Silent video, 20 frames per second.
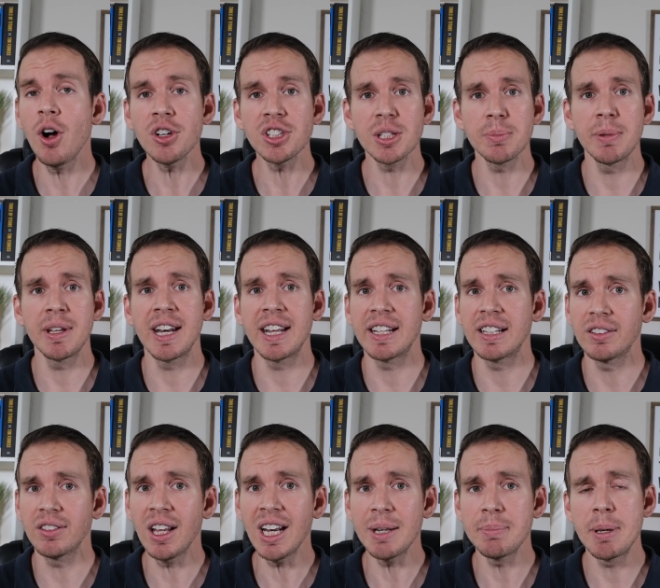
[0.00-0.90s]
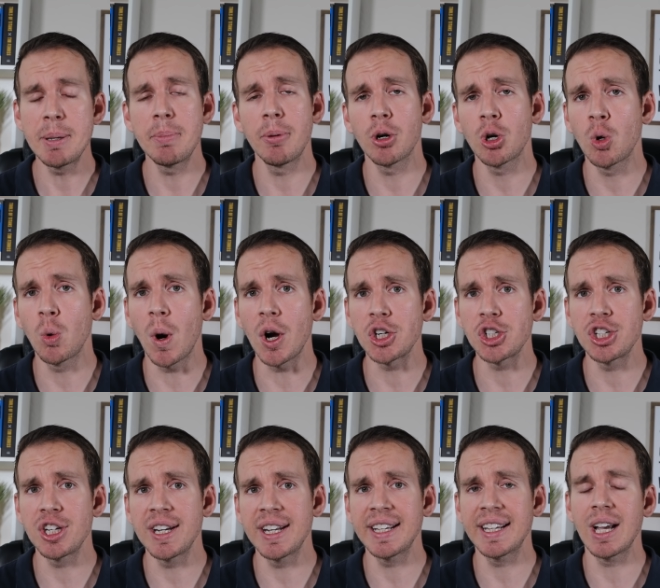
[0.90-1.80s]
also been a lot of people
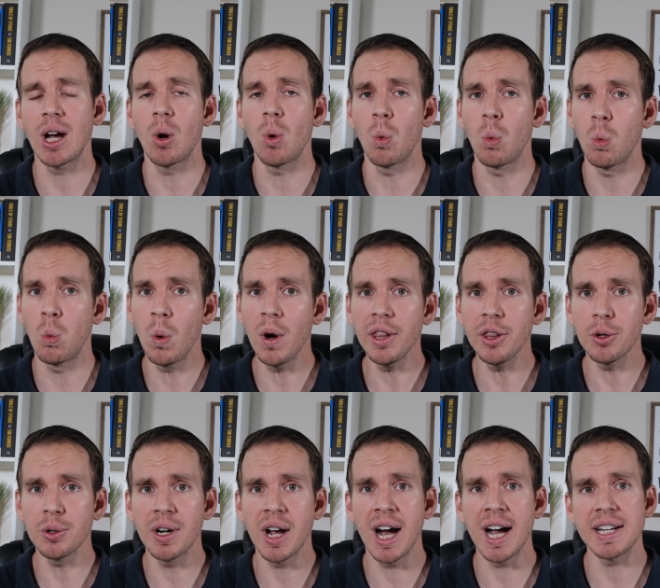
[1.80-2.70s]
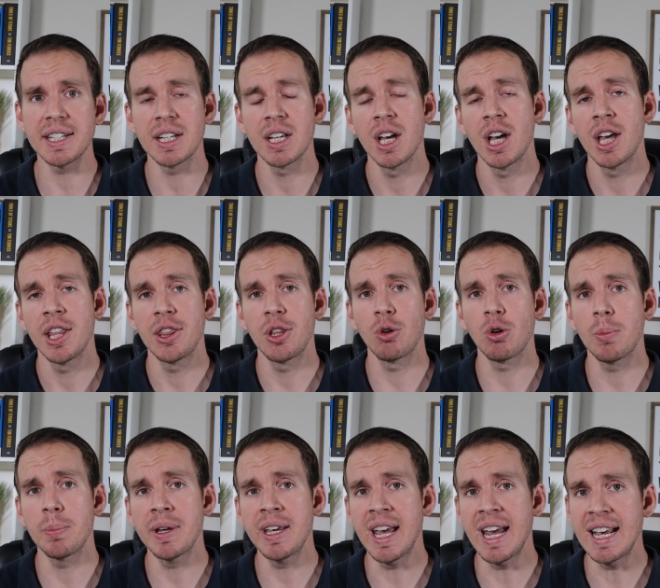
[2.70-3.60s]
questioning whether or not there
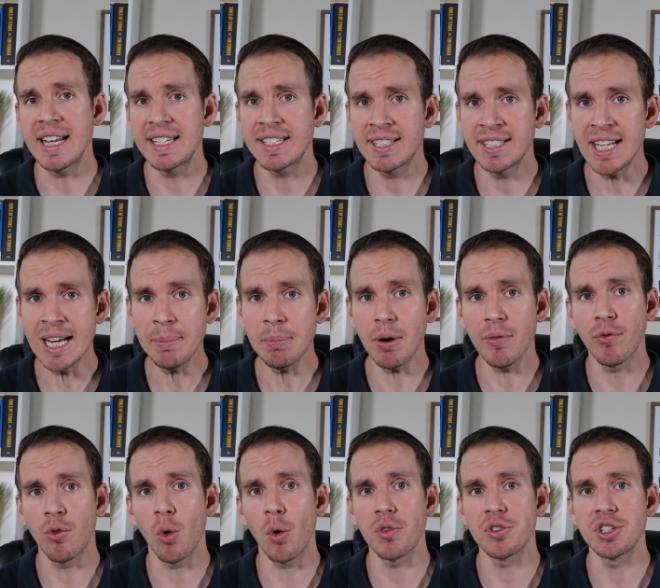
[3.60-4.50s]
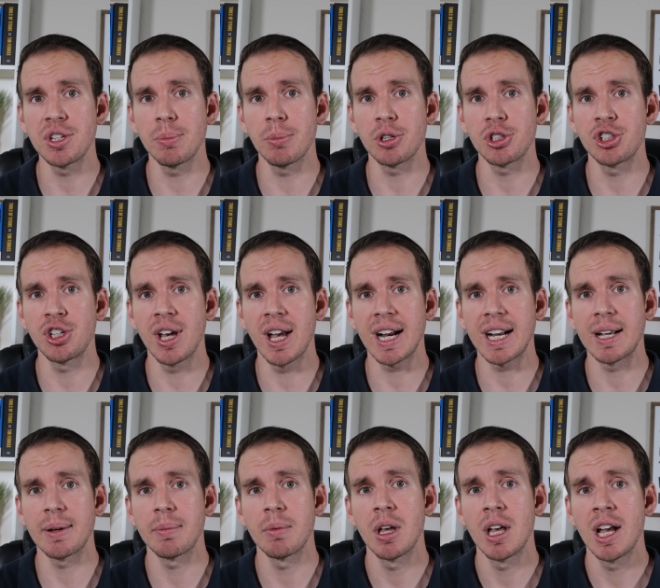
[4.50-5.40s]
will be a separate fourth stimulus
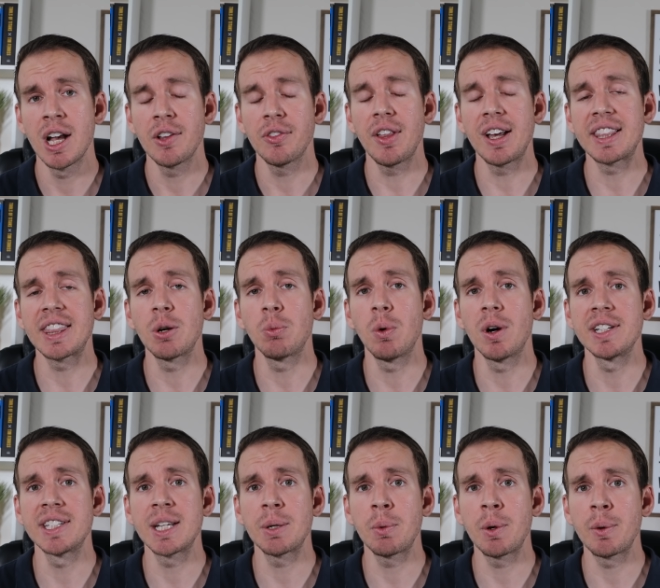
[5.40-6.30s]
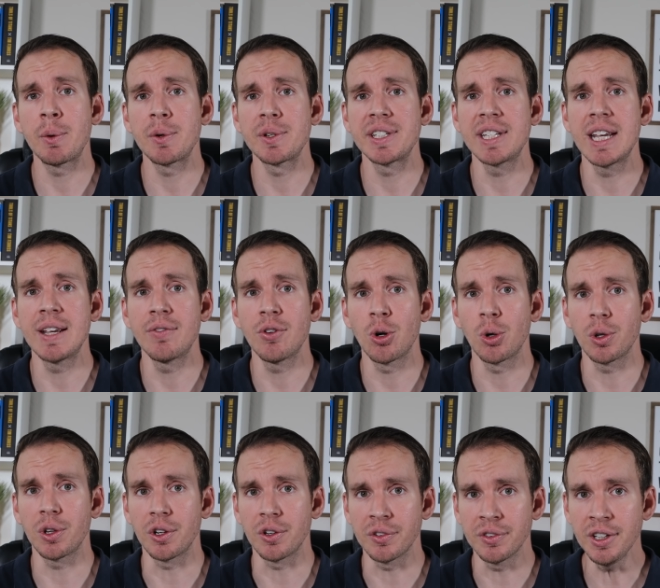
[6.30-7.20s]
check like the ones that we received
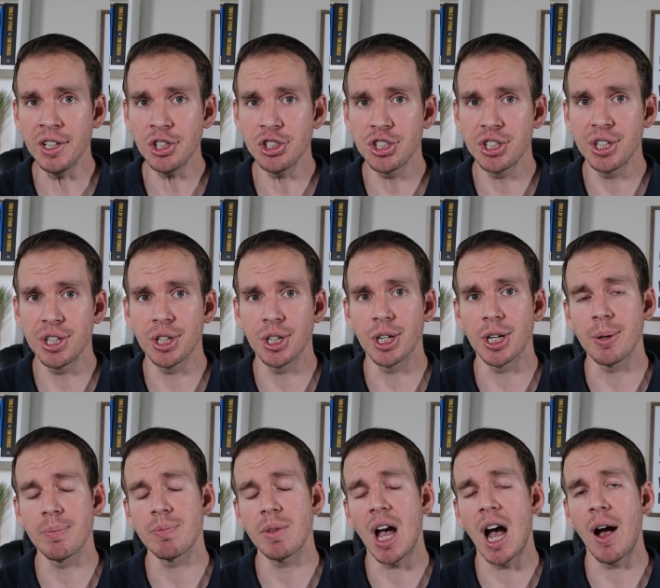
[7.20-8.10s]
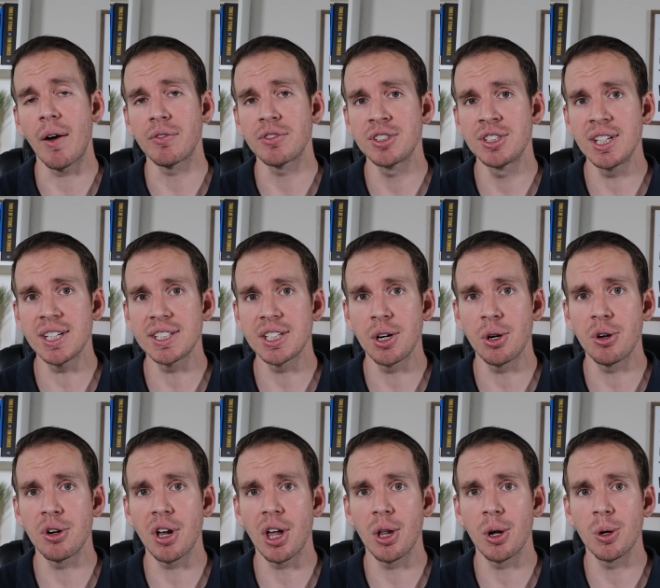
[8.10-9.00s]
earlier this year of
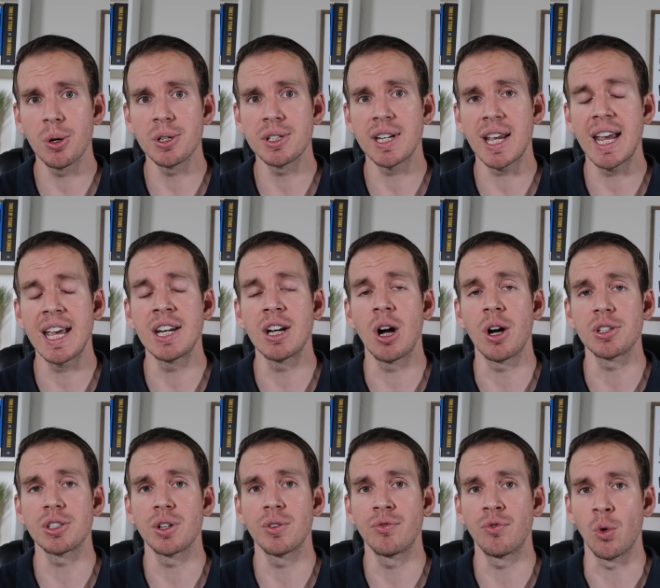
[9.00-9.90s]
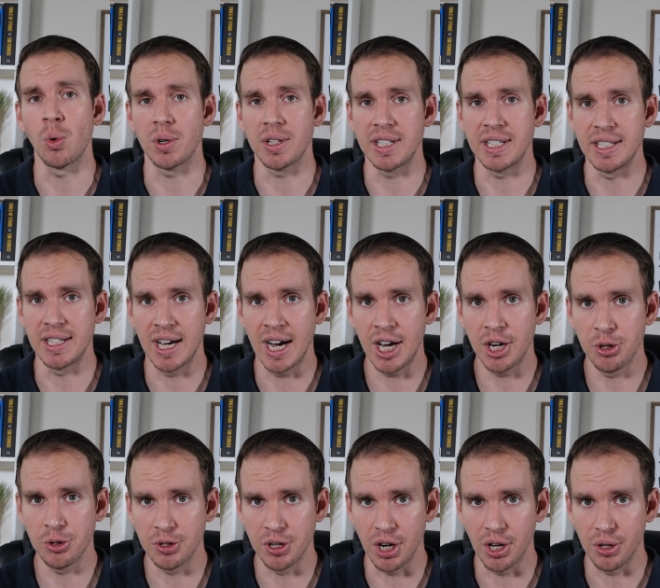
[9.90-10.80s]
$600 and also
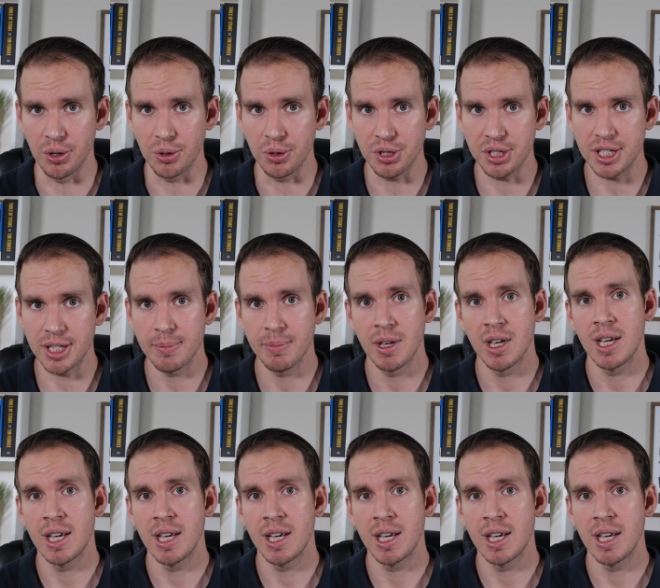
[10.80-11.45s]
$1,400.